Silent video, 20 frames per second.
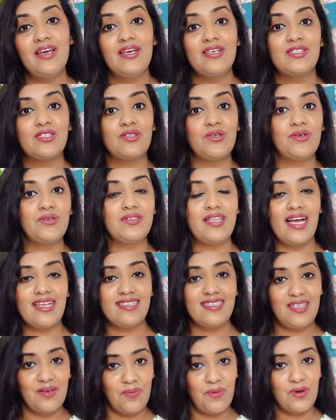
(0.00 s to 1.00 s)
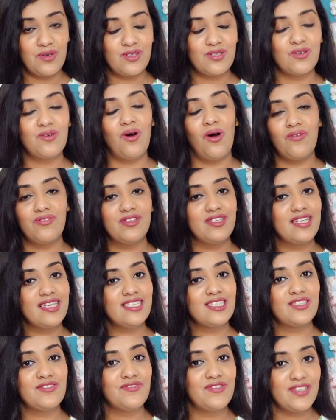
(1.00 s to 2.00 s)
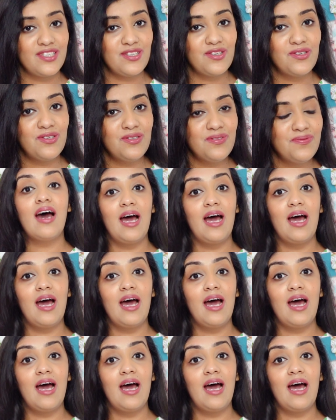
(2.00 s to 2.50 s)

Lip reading: So that's the motto of today's video.